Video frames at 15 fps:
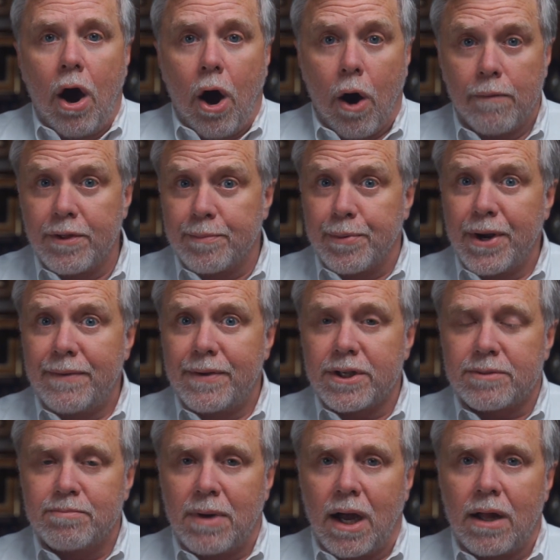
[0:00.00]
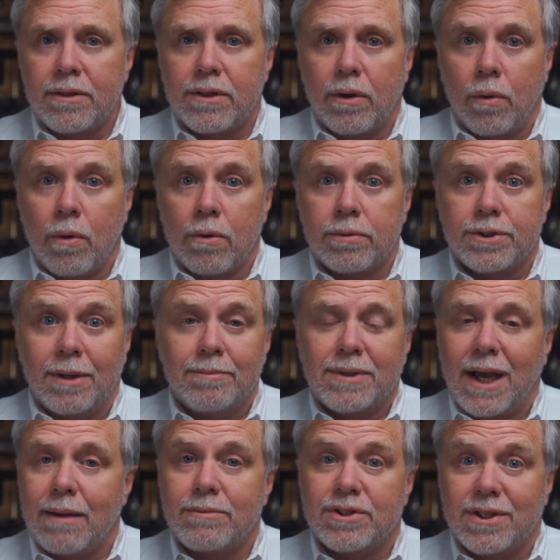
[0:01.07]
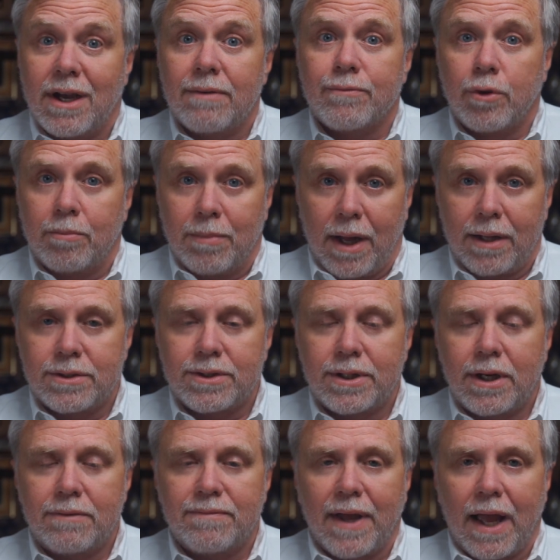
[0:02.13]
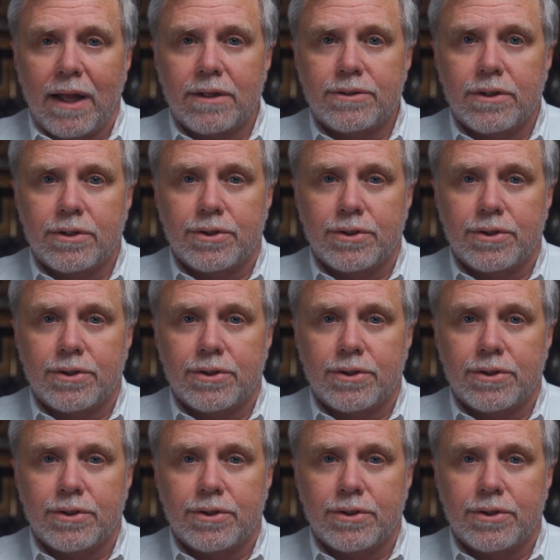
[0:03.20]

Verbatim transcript: over the previous month, or sometimes several months in advance,